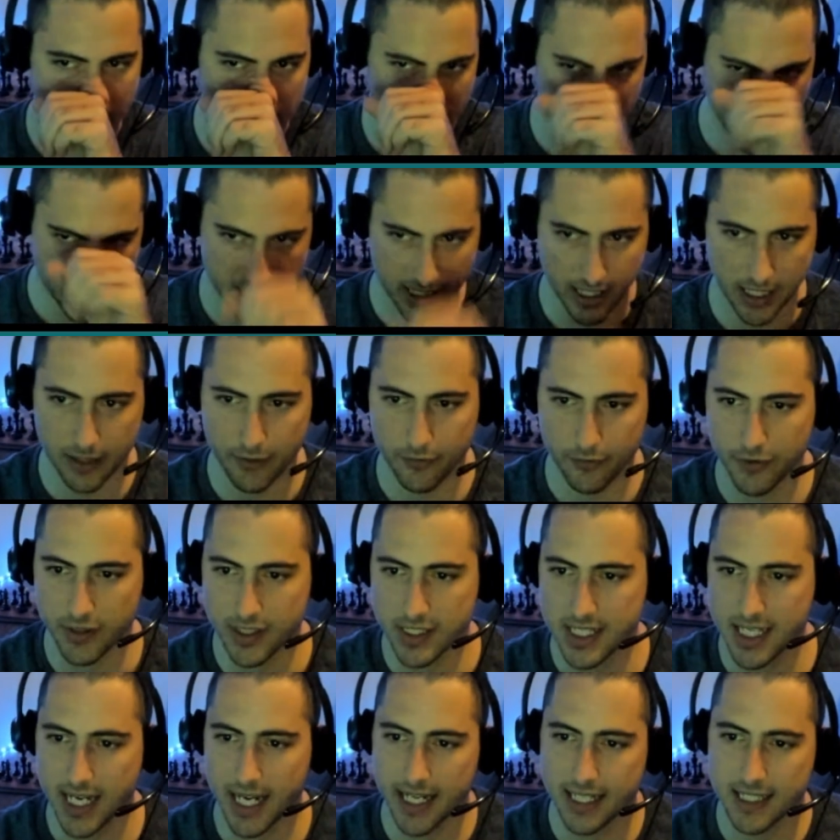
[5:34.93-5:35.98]
and then if he
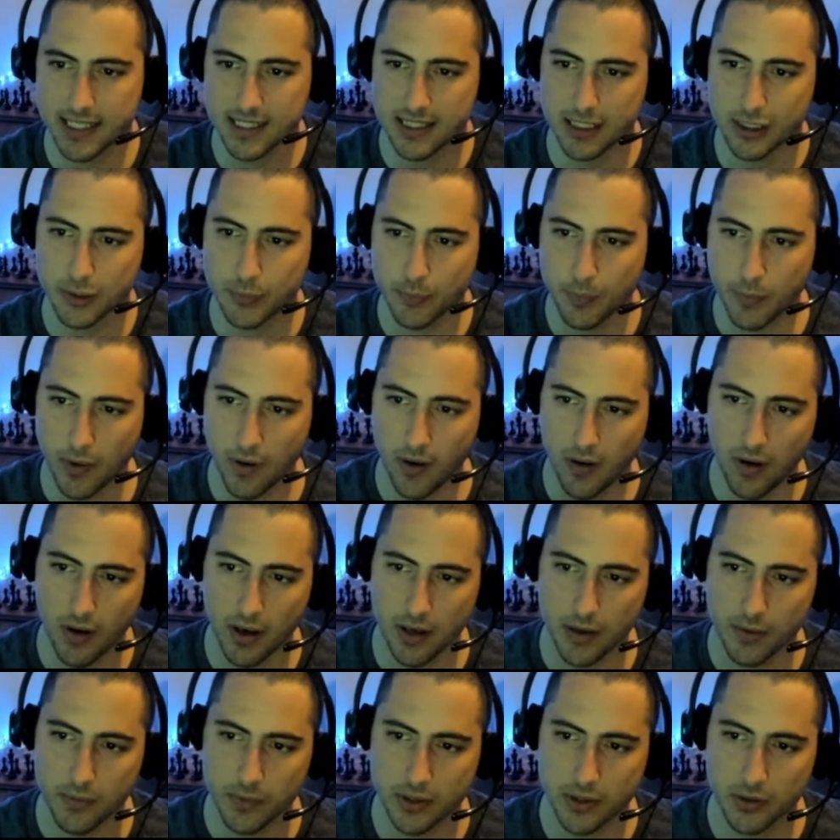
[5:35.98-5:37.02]
takes this
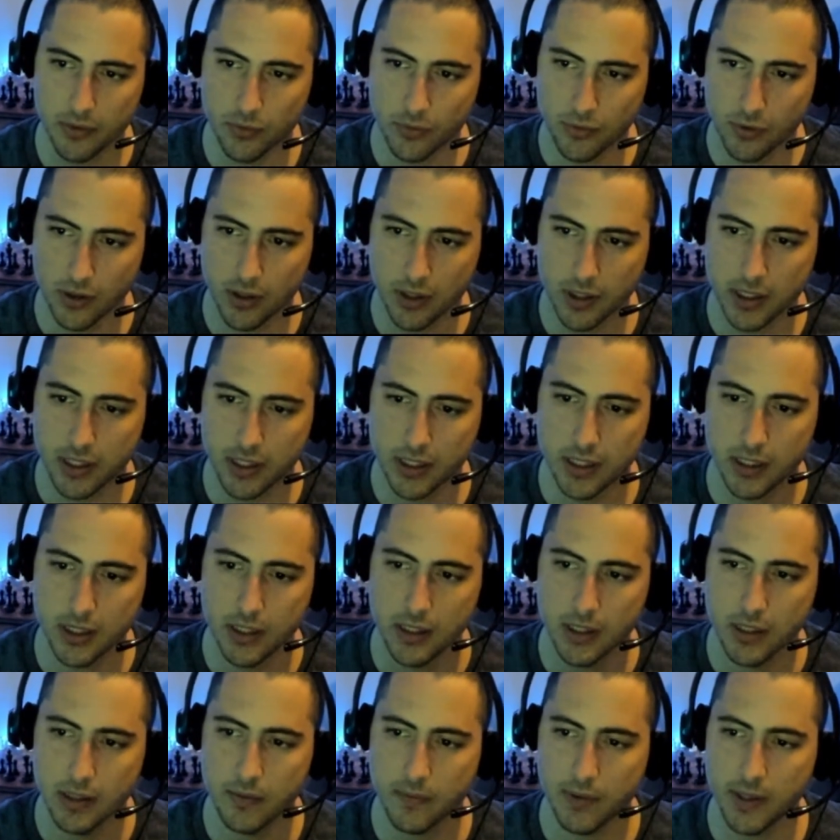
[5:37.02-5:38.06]
pawn with the rook,
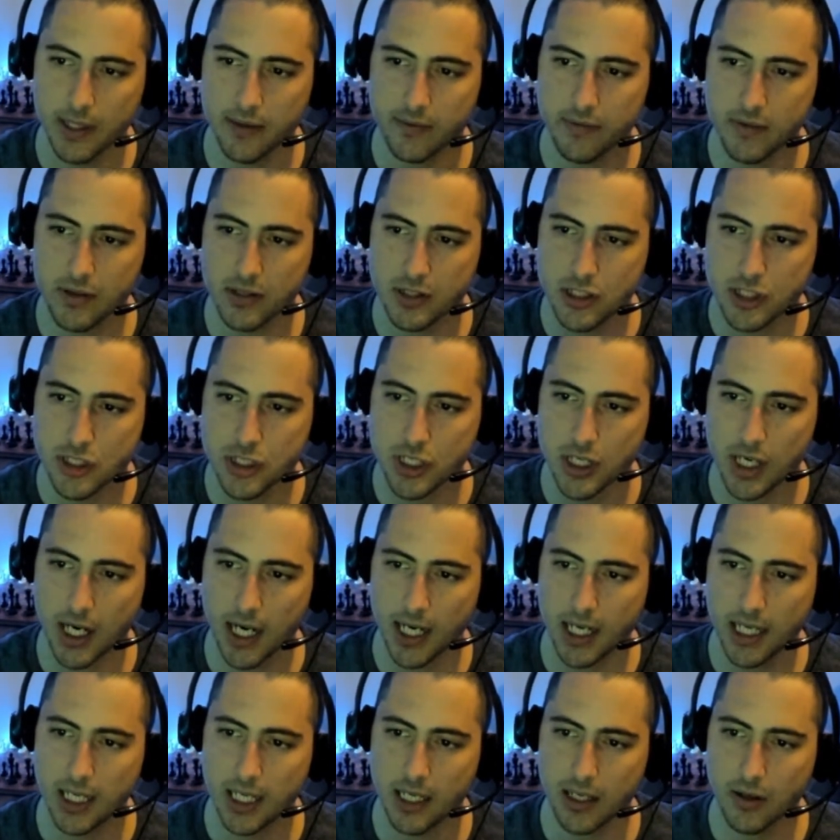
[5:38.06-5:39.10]
we give this
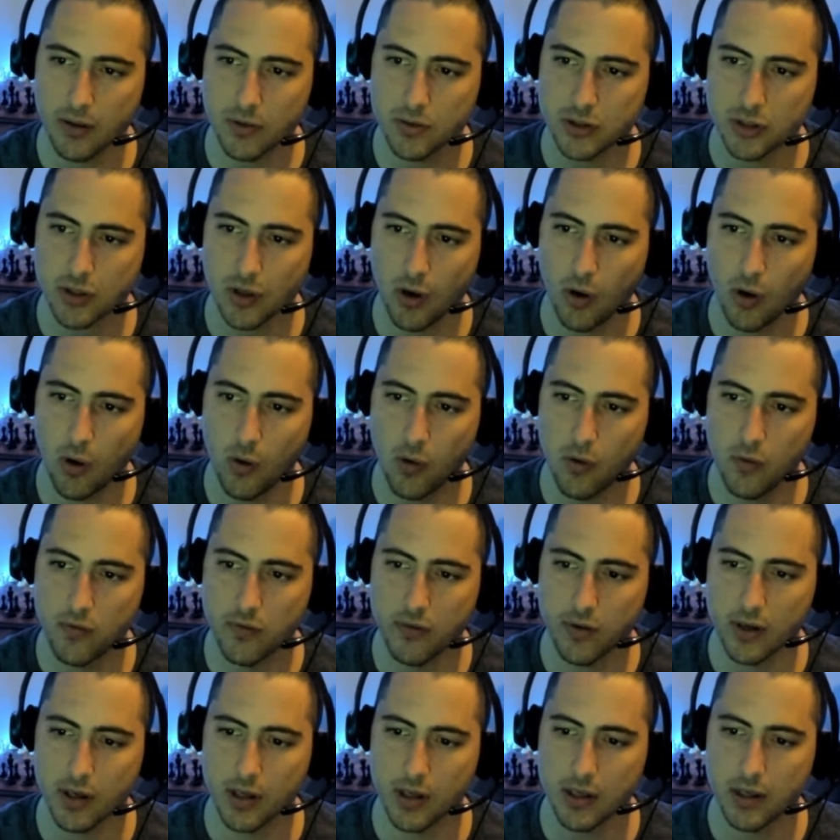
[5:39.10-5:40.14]
check, he goes
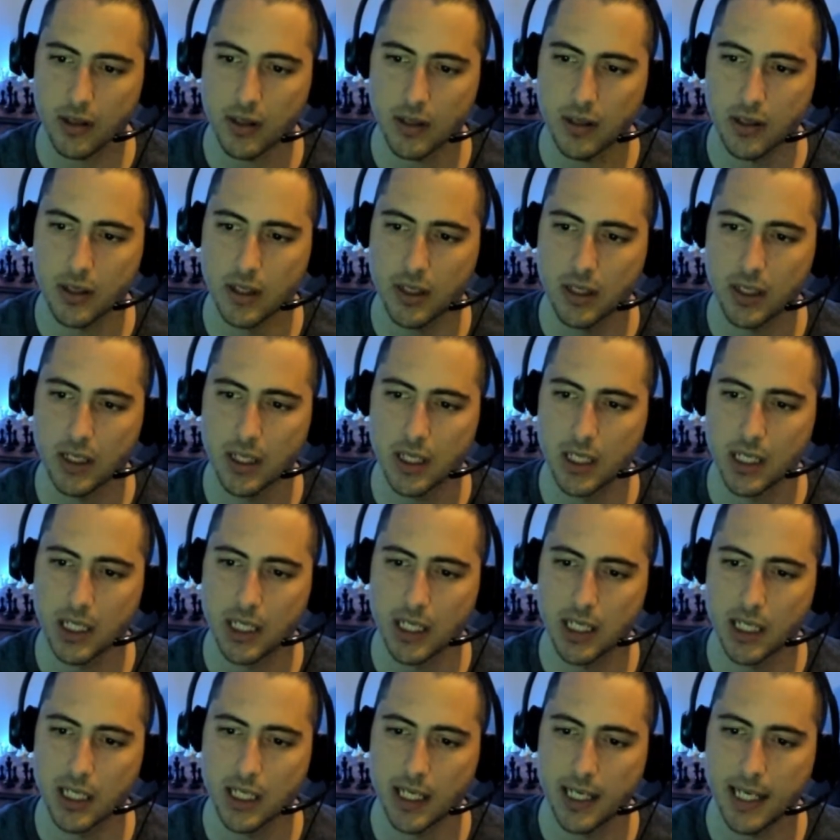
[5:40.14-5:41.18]
over.
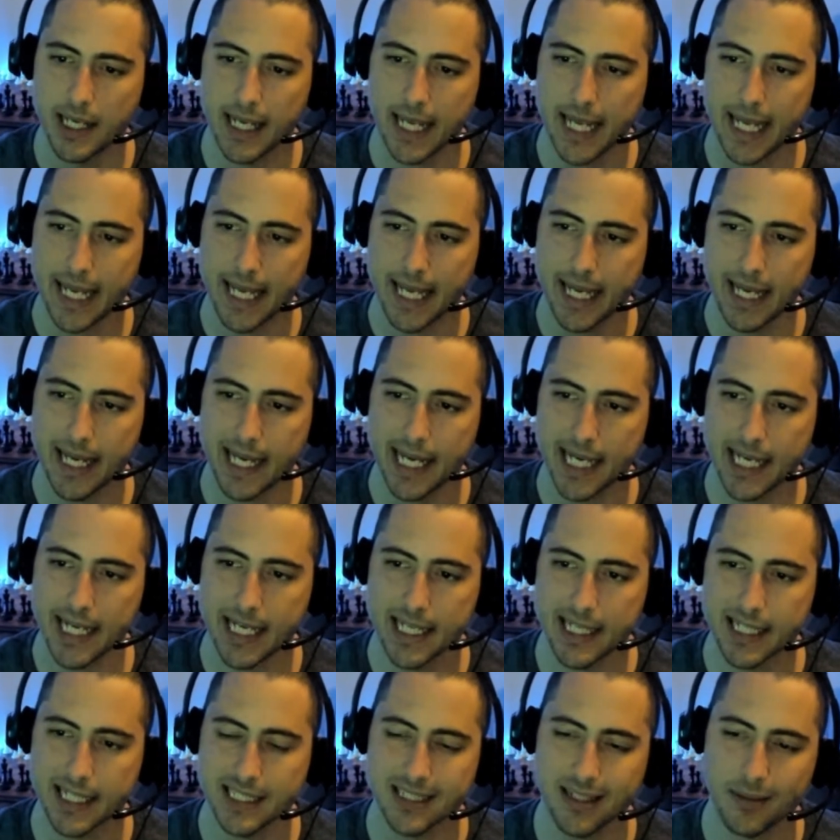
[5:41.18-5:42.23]

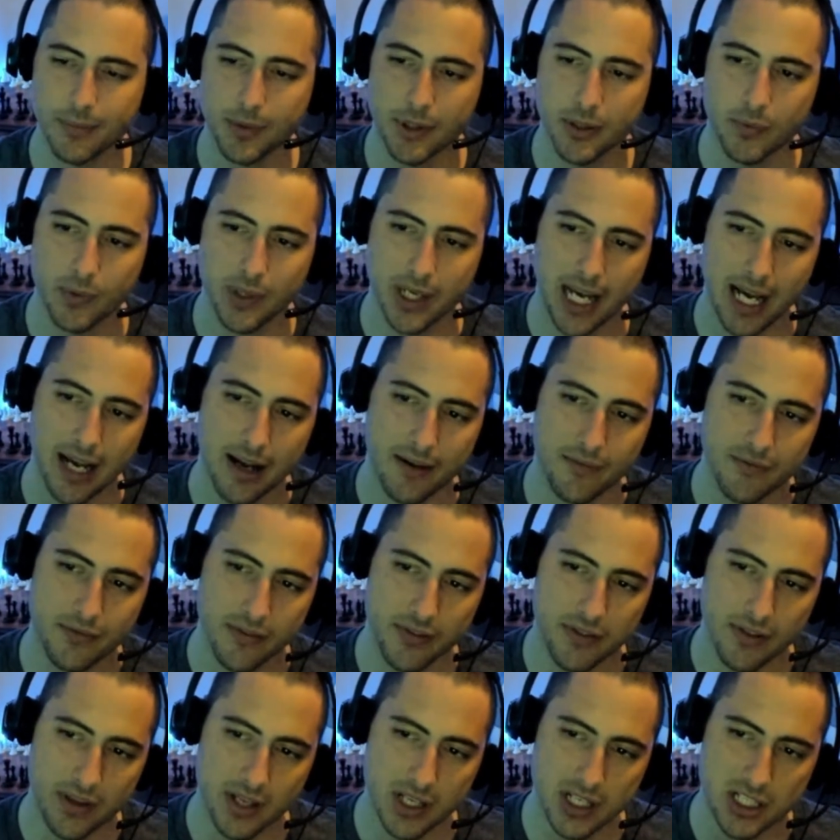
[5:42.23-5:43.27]
And, I mean, we
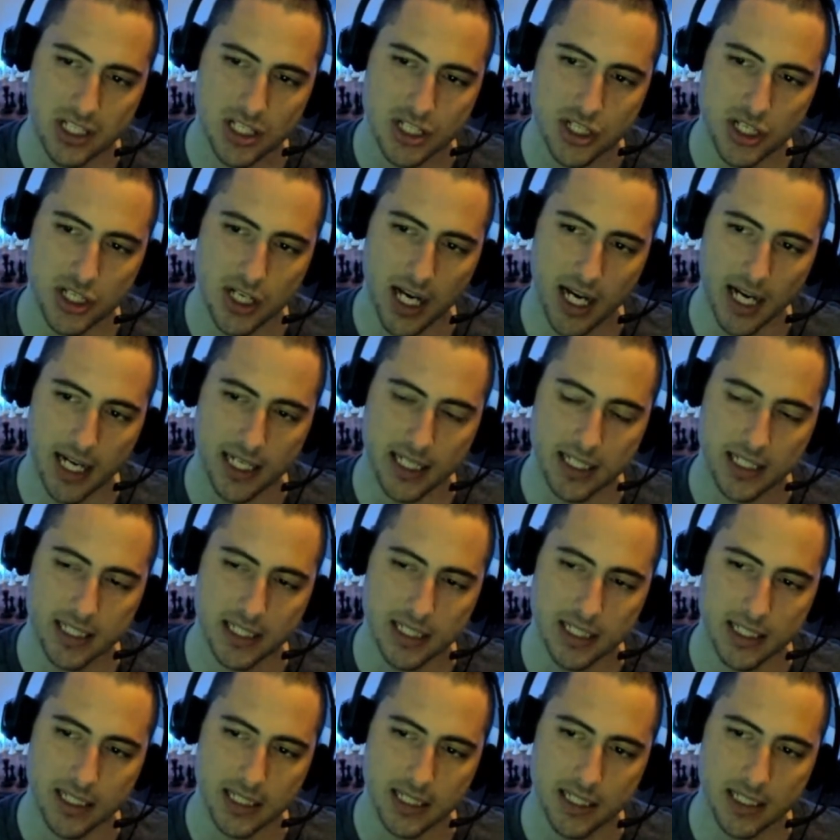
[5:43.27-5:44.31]
have this check.
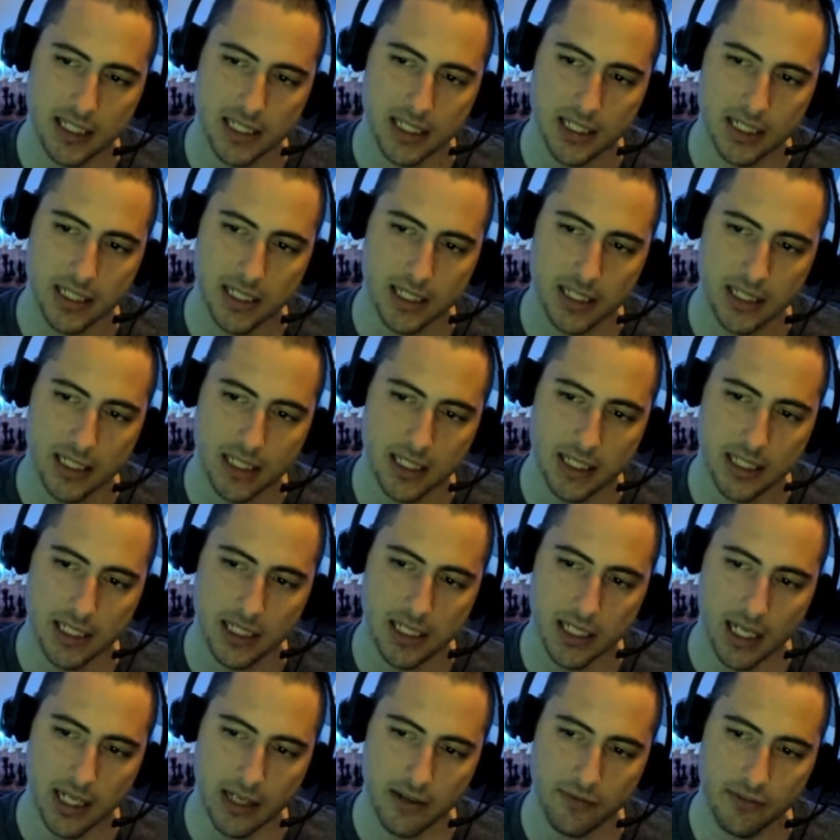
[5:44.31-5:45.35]

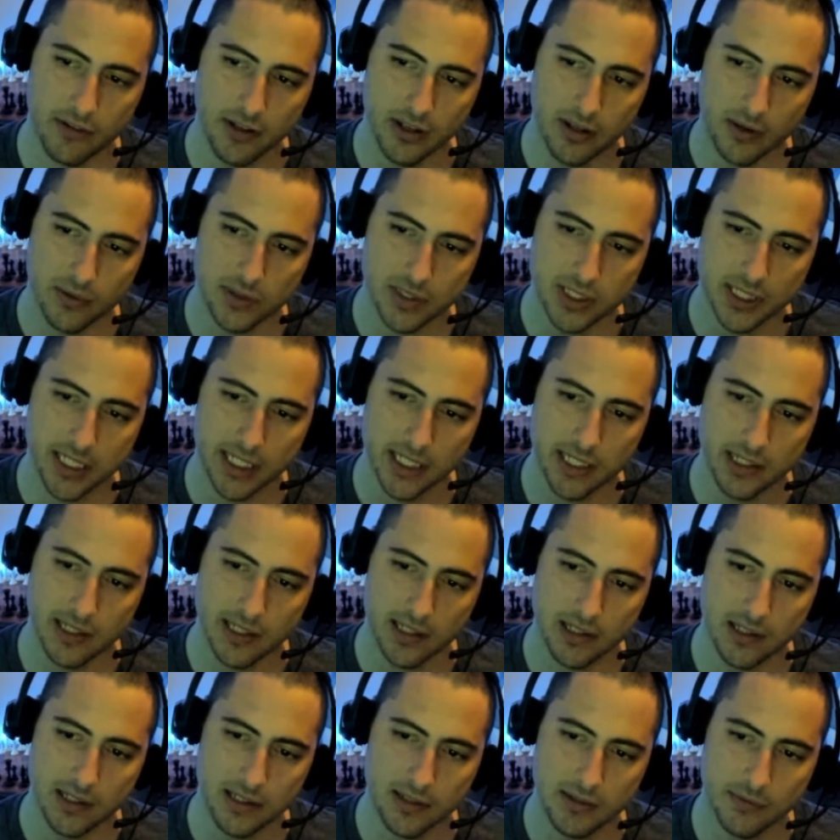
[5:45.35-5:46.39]
And if he goes
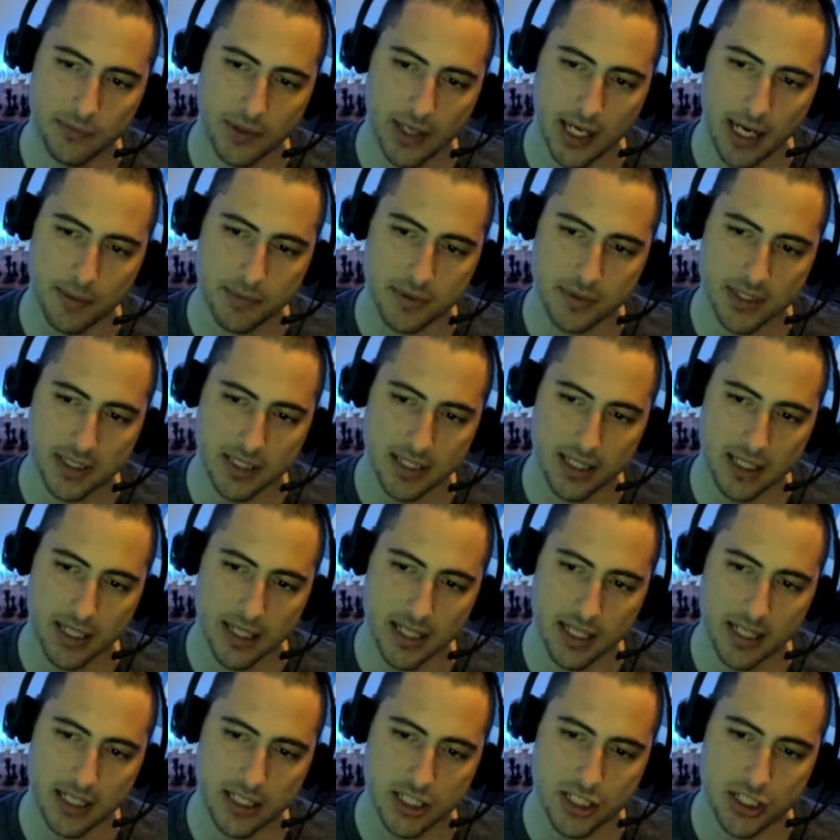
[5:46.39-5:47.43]
here, perhaps
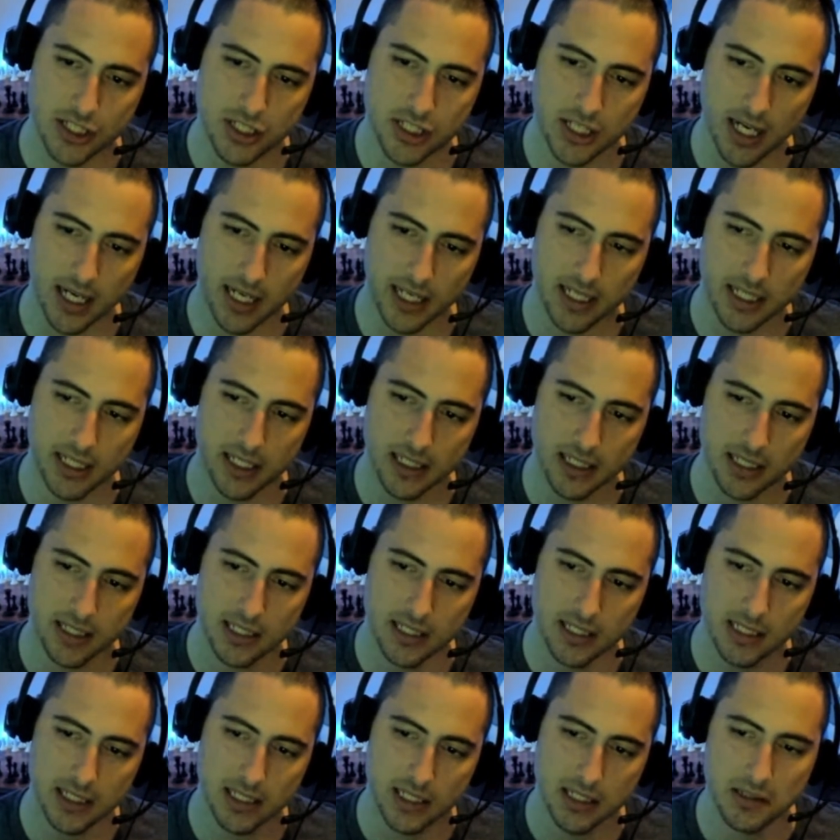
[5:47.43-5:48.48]
this check.
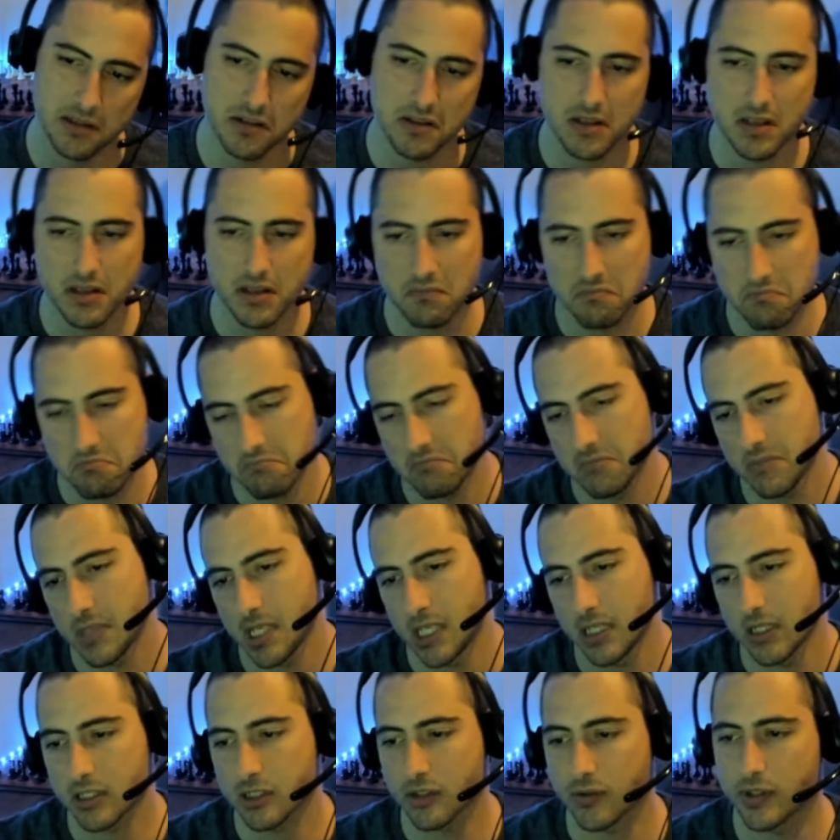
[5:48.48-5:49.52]
That
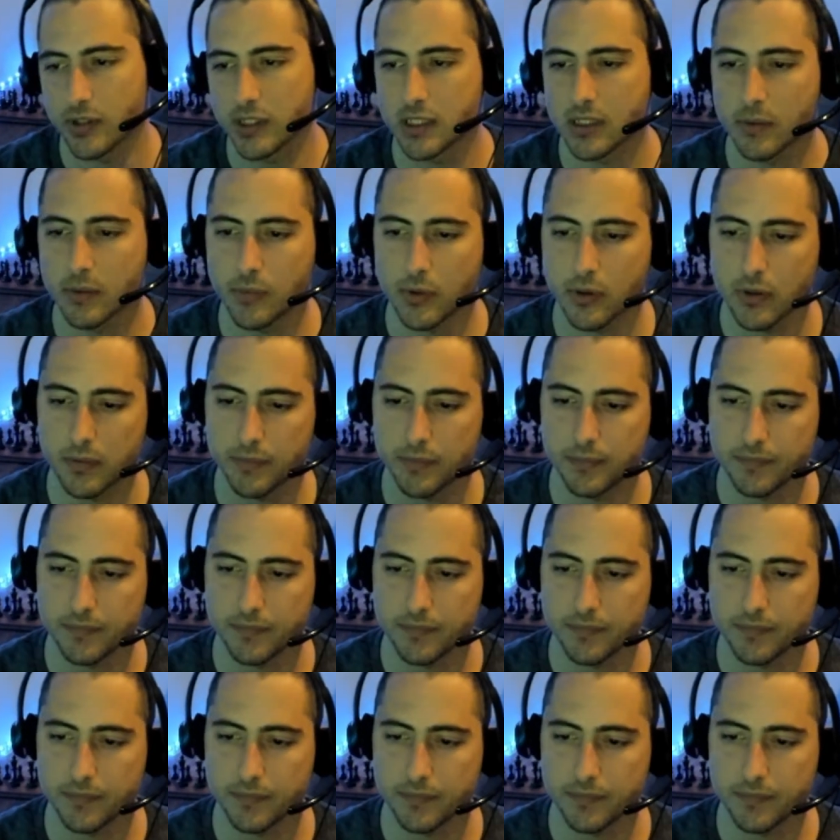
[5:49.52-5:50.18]
looks reasonable.